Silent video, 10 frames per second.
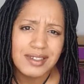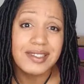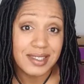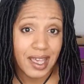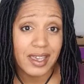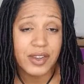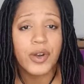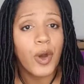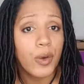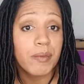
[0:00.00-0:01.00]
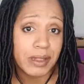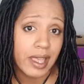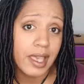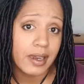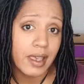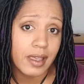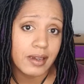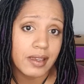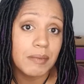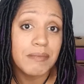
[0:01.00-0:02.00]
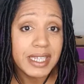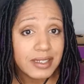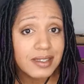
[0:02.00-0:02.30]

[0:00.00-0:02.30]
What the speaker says: design your own plan and commit